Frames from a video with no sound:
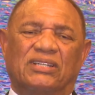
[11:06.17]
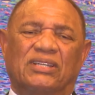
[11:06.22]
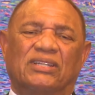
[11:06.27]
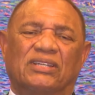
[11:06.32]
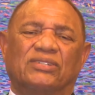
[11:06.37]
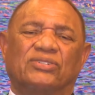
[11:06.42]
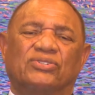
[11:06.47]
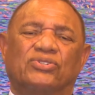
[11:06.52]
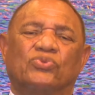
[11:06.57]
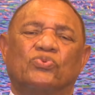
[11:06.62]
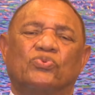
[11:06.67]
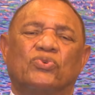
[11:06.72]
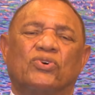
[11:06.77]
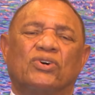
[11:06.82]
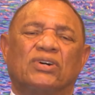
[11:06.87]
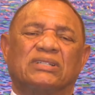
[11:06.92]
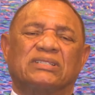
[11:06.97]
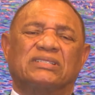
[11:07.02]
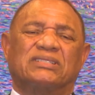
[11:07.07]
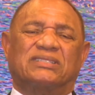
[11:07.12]

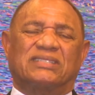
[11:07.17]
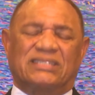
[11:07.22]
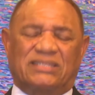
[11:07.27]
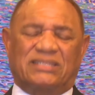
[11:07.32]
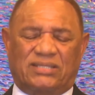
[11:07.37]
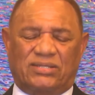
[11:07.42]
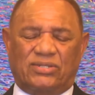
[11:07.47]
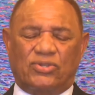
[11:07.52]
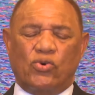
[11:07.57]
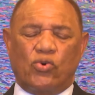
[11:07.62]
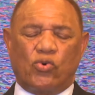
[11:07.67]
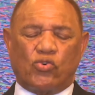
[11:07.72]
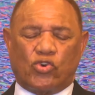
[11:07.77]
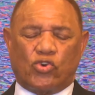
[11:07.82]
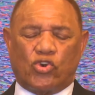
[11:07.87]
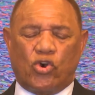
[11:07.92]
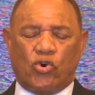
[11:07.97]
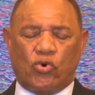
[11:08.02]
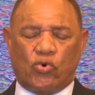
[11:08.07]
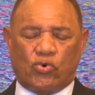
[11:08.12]
towards this
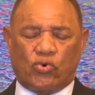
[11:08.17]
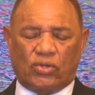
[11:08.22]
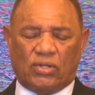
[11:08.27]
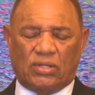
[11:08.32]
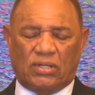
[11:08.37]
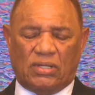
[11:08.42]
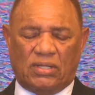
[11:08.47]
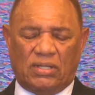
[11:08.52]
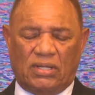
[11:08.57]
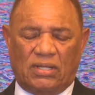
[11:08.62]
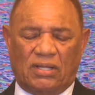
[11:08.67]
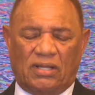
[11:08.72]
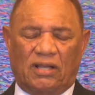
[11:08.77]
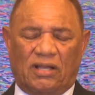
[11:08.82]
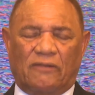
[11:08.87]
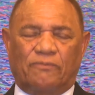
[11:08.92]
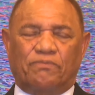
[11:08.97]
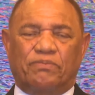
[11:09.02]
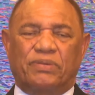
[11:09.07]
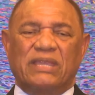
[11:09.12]
goal
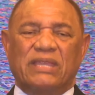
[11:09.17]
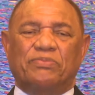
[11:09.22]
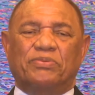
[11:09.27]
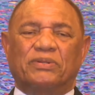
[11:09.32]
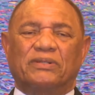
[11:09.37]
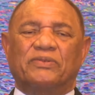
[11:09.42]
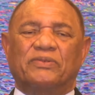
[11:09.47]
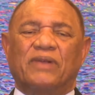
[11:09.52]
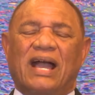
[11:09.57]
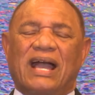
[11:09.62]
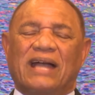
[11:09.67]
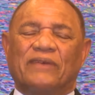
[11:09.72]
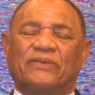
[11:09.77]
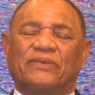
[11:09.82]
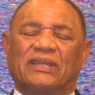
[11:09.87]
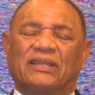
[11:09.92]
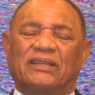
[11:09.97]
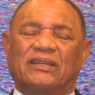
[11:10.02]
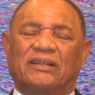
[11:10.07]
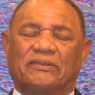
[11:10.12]
of people
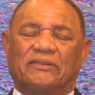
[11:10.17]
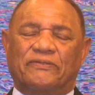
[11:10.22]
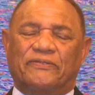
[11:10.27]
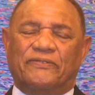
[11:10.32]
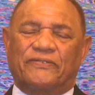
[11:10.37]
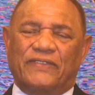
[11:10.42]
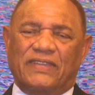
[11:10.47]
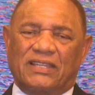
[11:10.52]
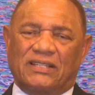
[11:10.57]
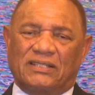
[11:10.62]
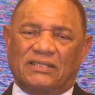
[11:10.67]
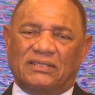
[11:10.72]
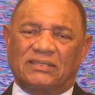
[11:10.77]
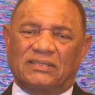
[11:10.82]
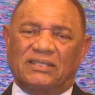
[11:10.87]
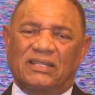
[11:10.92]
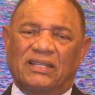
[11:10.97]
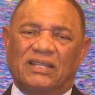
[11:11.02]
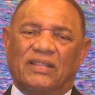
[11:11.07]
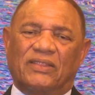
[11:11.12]
having a feel
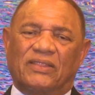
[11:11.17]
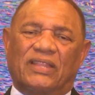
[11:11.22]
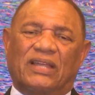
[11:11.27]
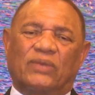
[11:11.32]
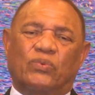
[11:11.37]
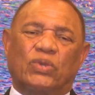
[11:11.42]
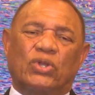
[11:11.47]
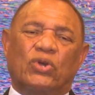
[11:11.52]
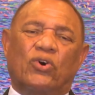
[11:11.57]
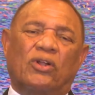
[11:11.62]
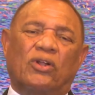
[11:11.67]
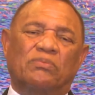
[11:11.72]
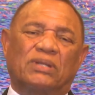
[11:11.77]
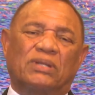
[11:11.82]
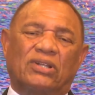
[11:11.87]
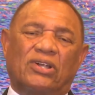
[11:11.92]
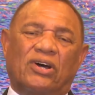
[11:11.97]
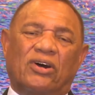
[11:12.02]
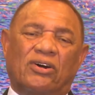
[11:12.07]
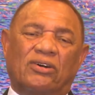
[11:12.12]
that we all
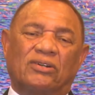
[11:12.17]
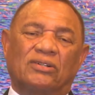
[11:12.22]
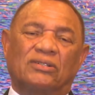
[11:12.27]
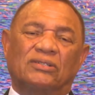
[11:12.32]
belong